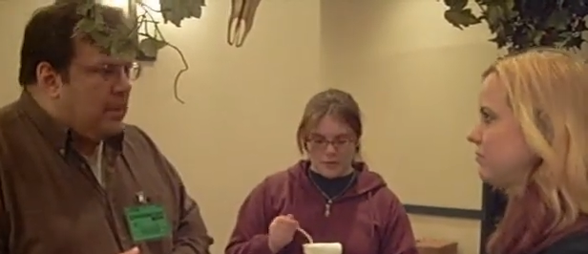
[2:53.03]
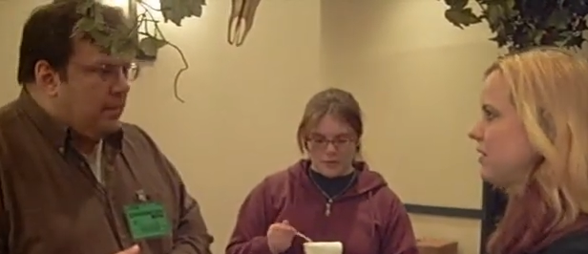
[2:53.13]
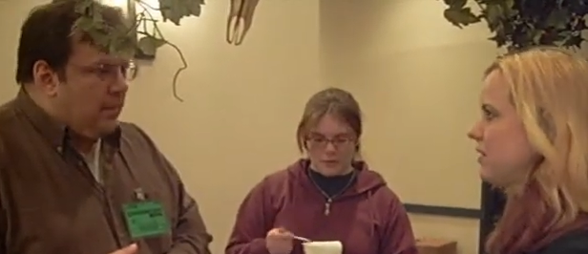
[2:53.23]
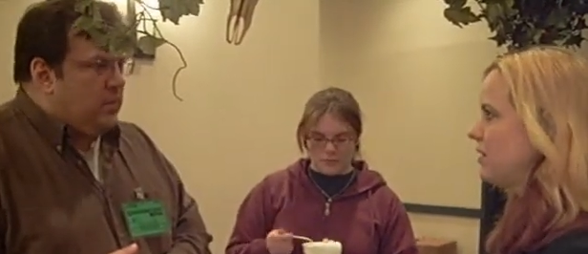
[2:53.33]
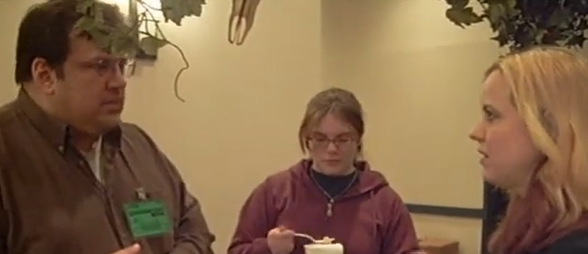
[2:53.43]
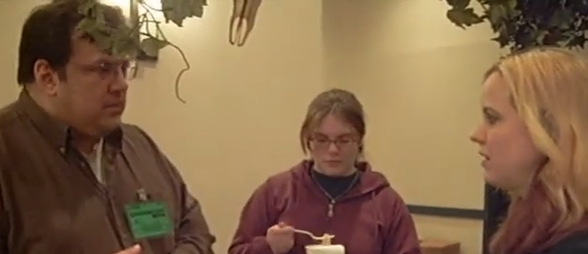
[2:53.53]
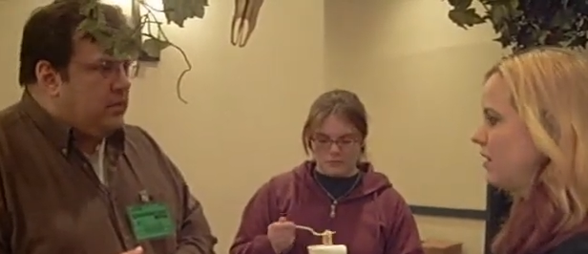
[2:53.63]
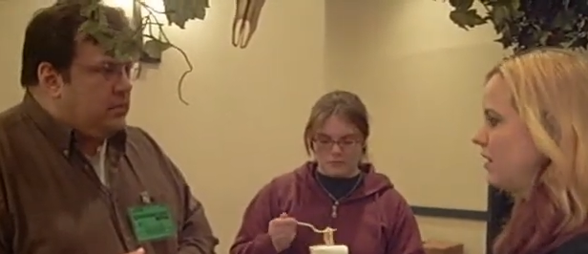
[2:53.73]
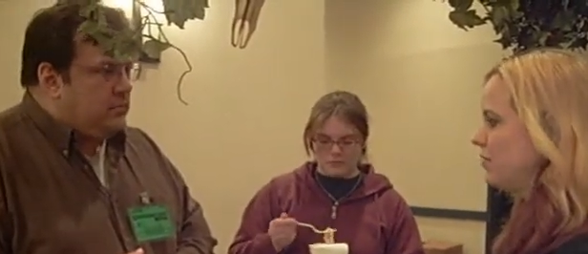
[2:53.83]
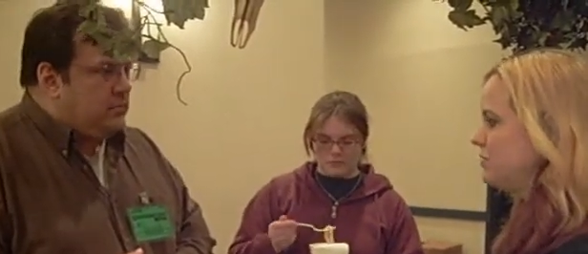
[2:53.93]
Speaker 1: Yeah, about once a month.
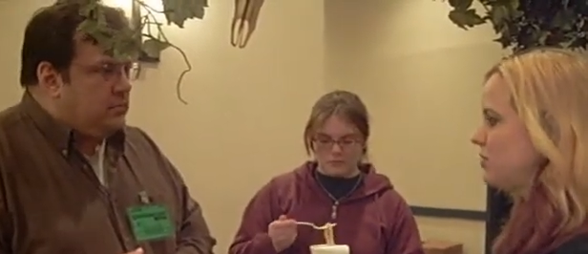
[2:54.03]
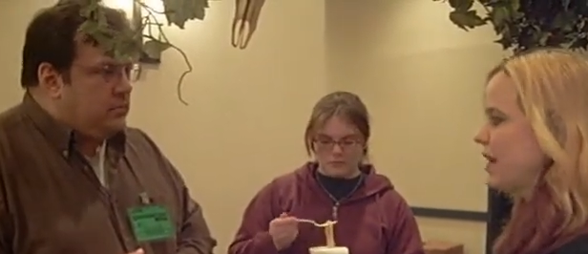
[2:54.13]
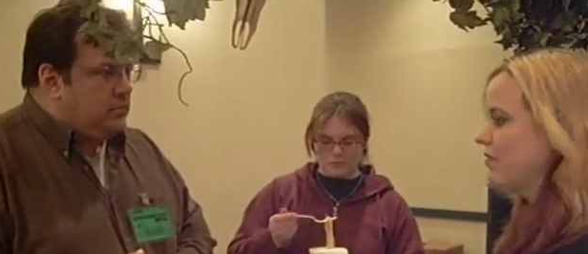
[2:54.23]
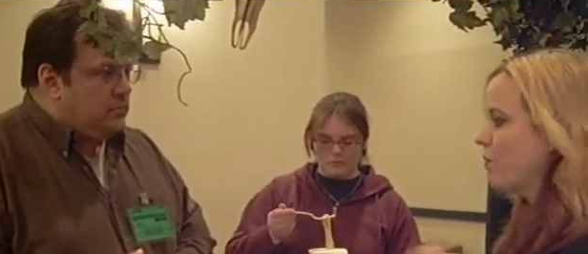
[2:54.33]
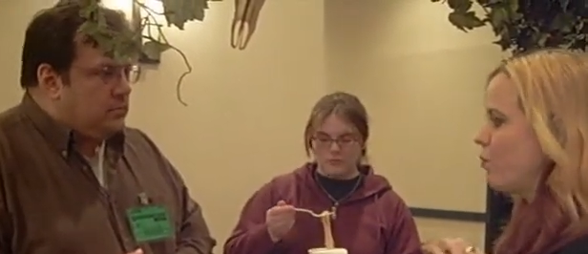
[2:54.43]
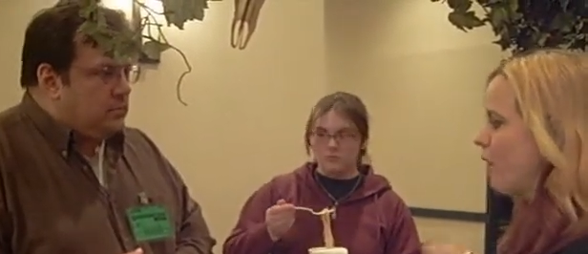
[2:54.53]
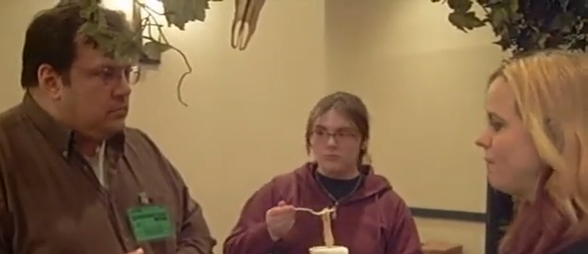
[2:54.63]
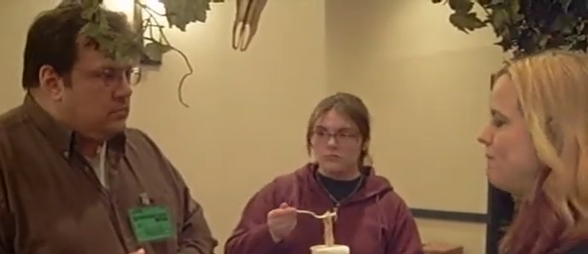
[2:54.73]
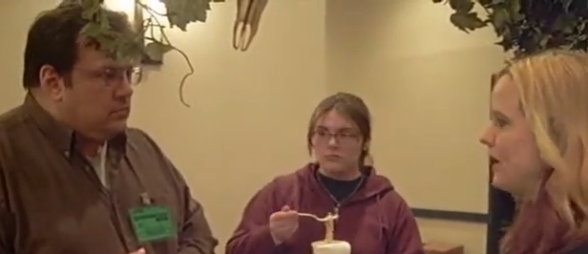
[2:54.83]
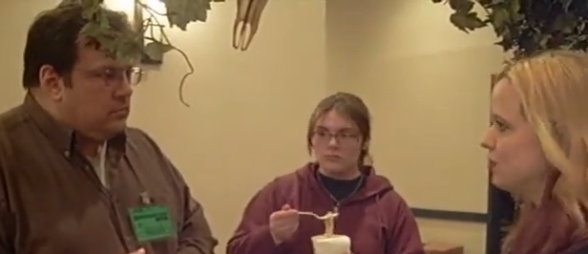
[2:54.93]
Um, do you have like
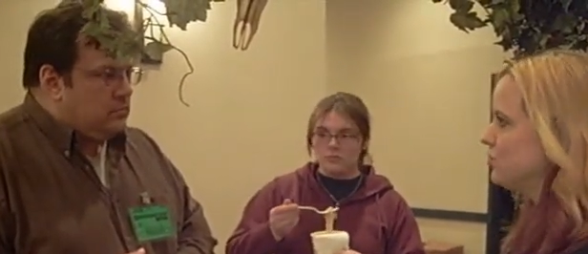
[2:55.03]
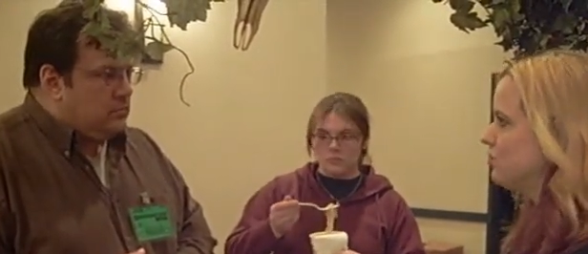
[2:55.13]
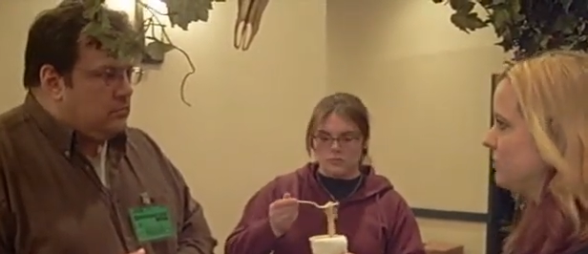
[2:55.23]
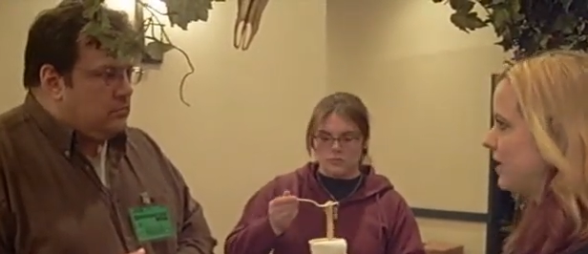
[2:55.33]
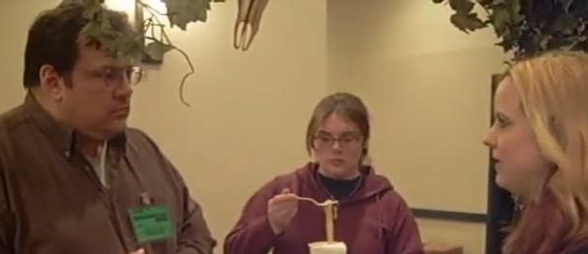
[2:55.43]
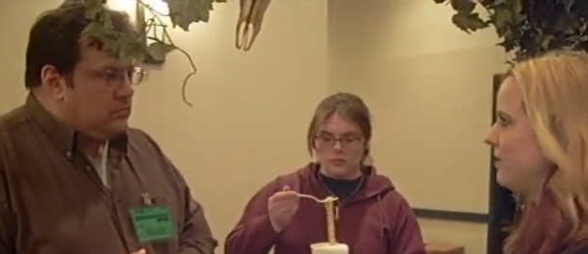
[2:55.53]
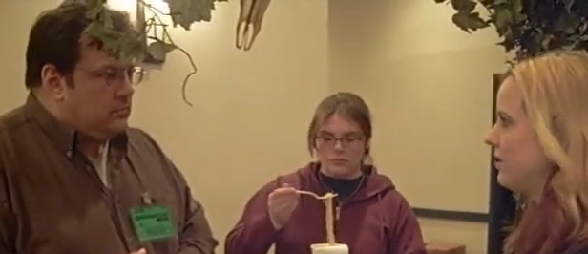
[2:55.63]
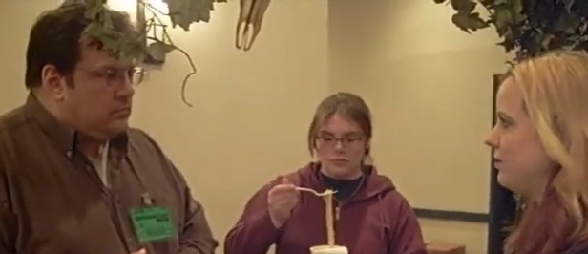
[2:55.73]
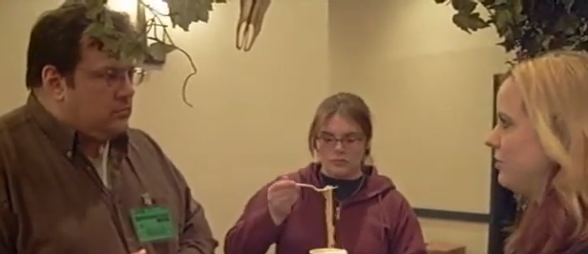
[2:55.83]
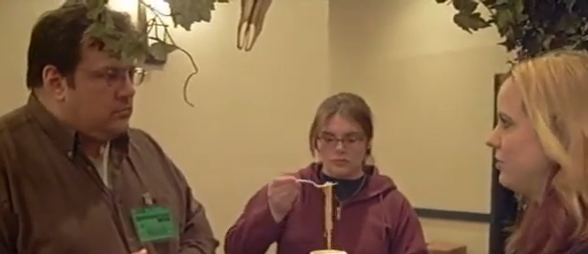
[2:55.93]
one major event
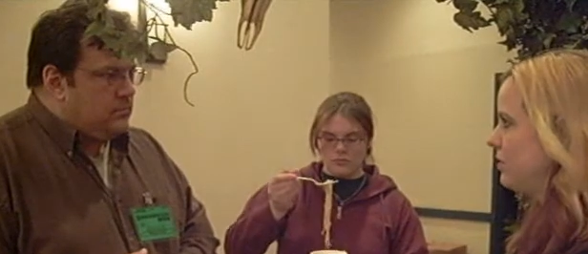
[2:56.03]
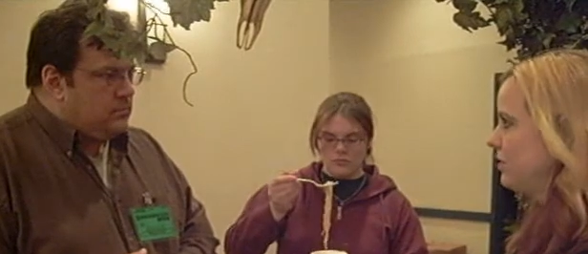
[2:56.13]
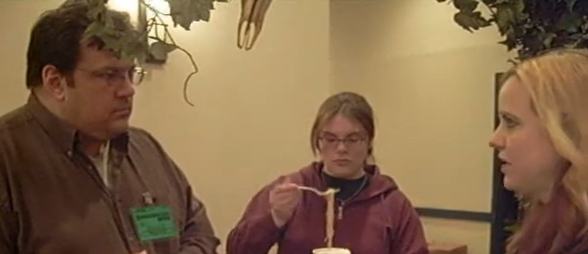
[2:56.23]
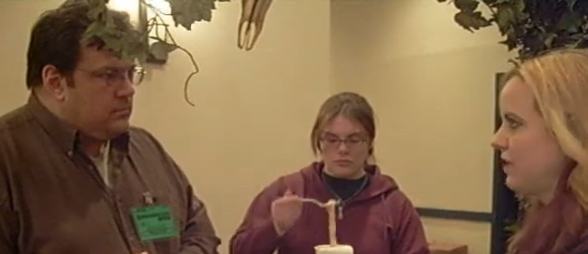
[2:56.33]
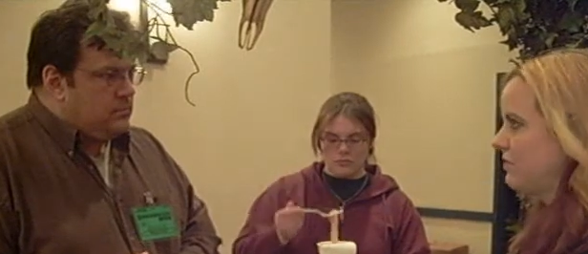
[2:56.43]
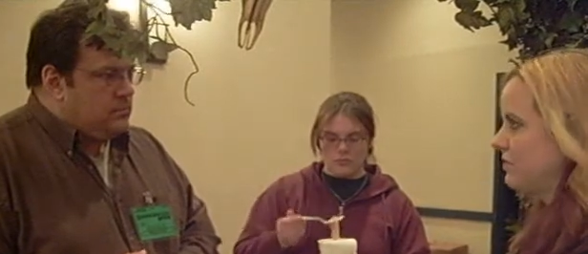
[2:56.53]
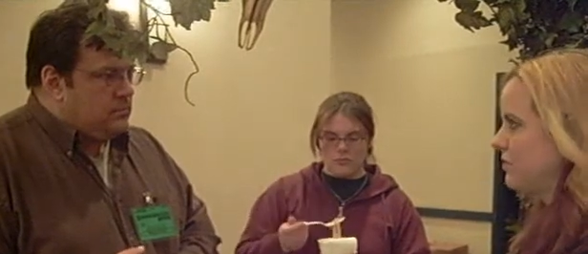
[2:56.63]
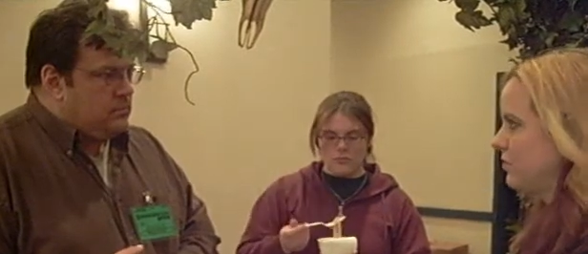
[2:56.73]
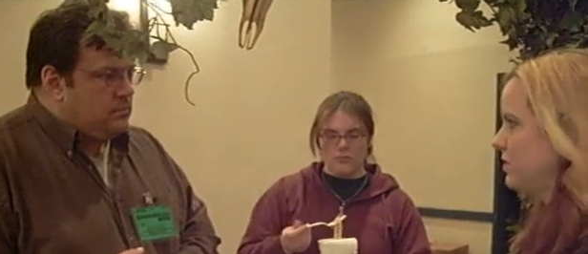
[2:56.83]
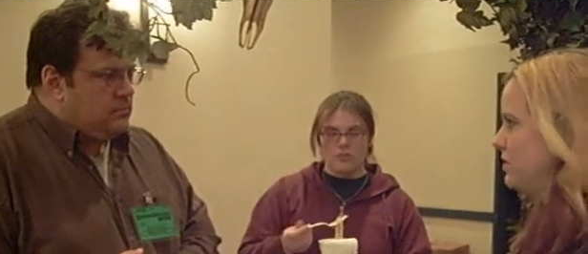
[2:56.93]
that you you know you have
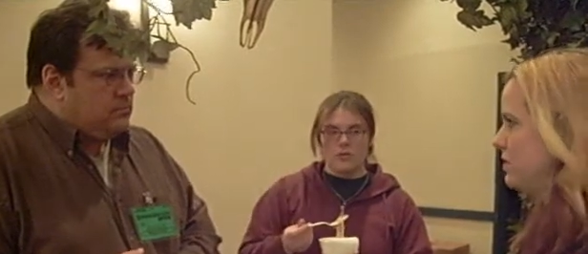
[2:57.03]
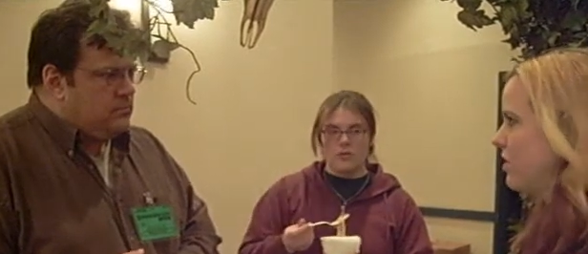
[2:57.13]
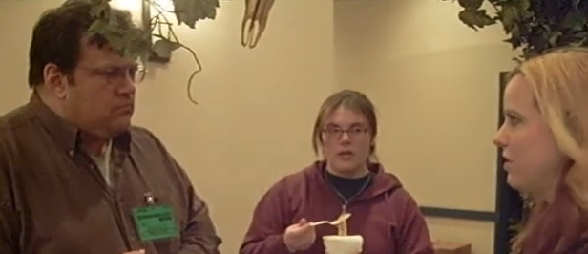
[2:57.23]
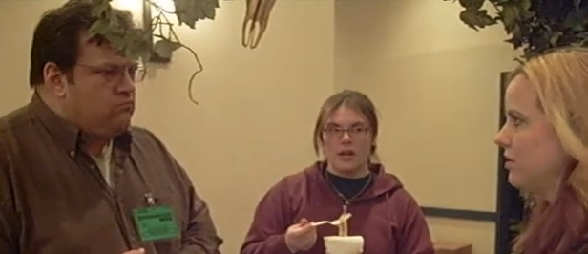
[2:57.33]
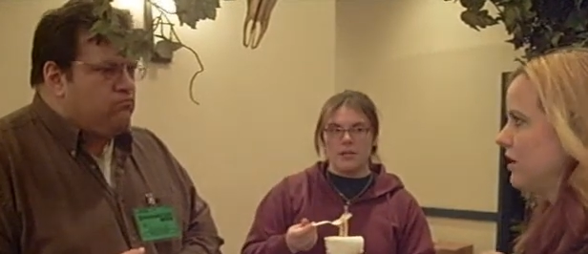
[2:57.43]
several days long? Like